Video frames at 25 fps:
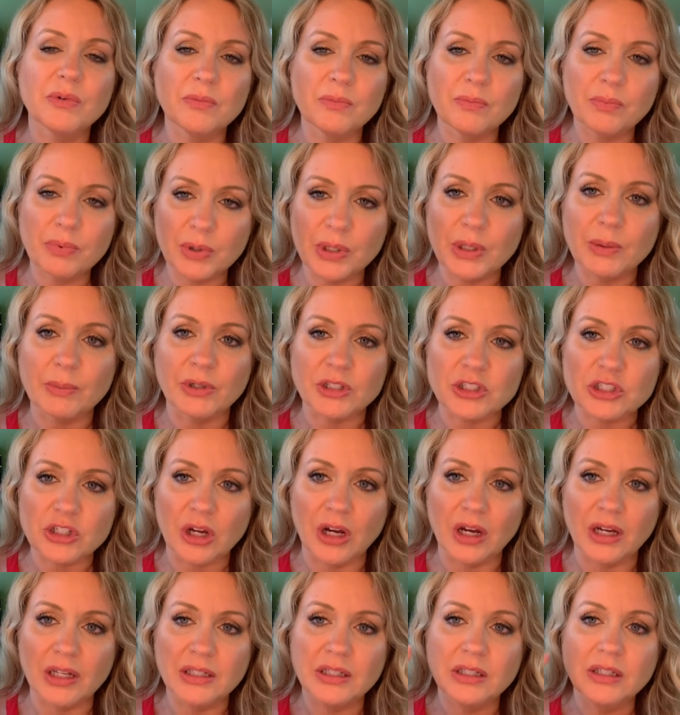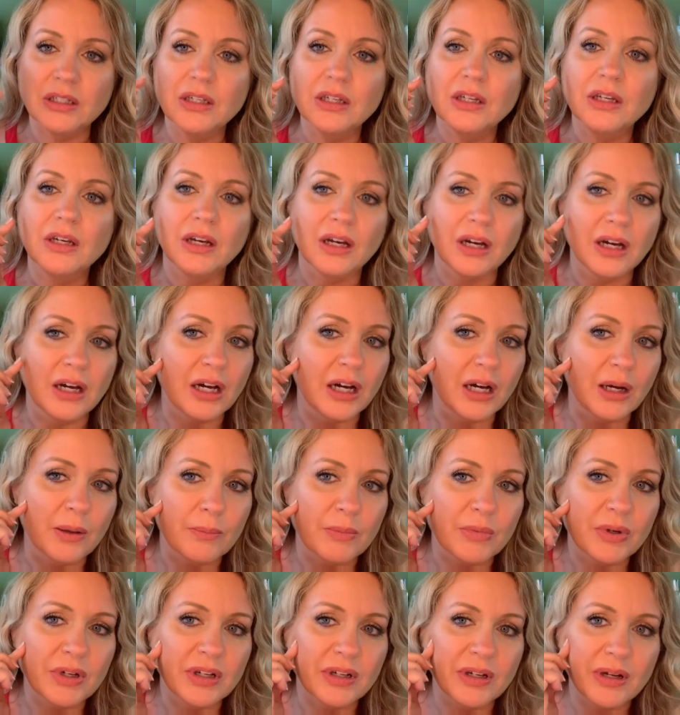pretty much gone,
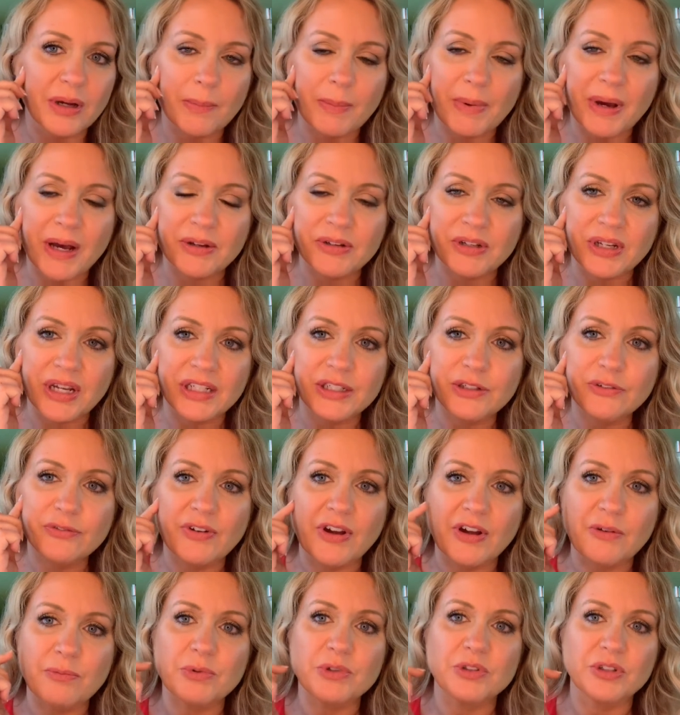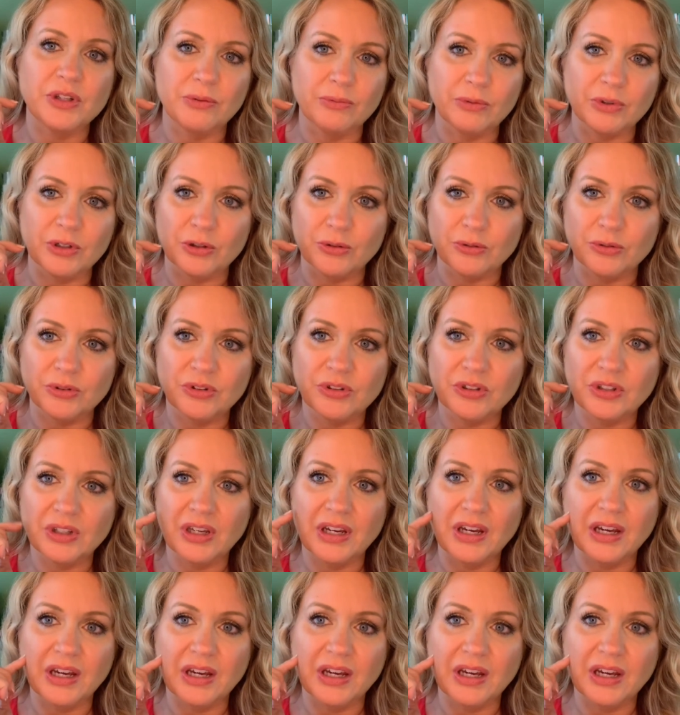about 95% reduced.